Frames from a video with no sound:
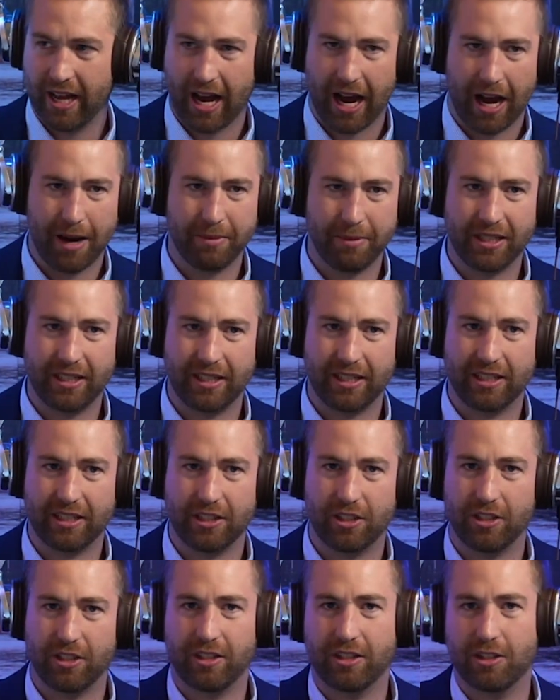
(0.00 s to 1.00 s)
I
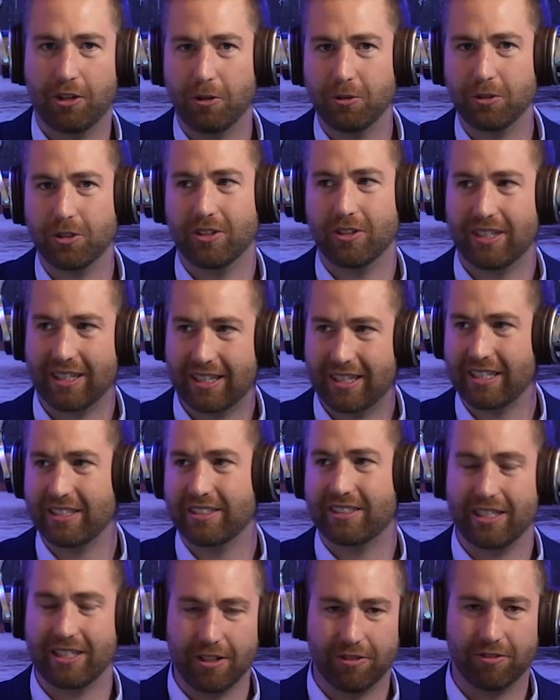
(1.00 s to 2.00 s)
mean, those are the
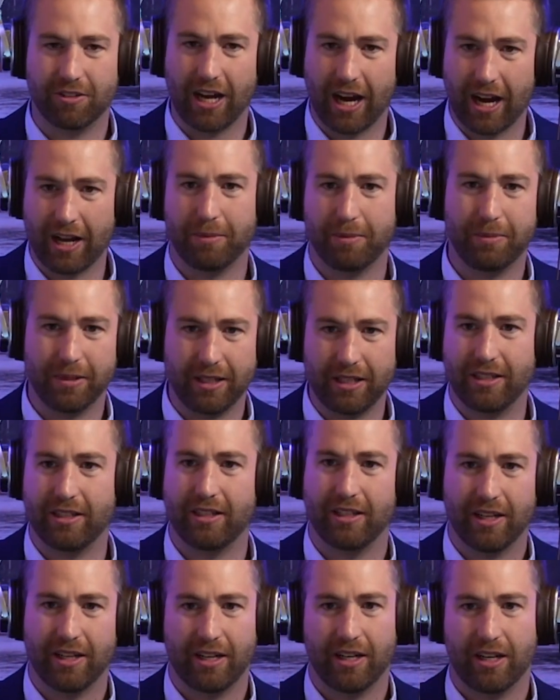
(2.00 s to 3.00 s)
things that you've got to be
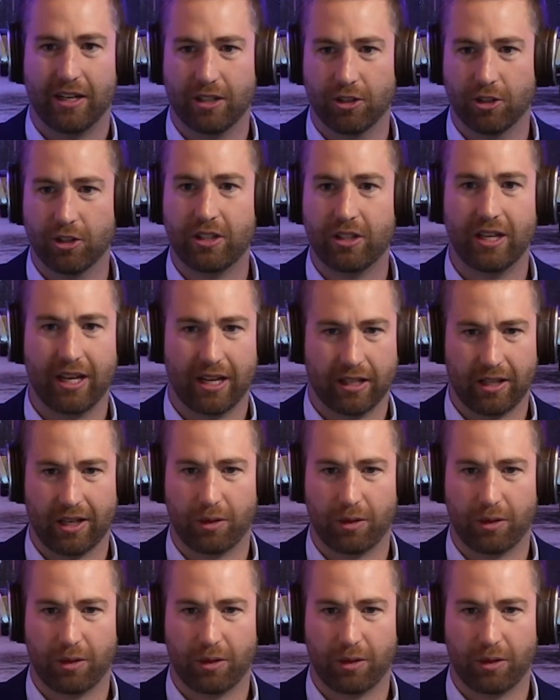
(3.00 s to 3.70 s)
looking at.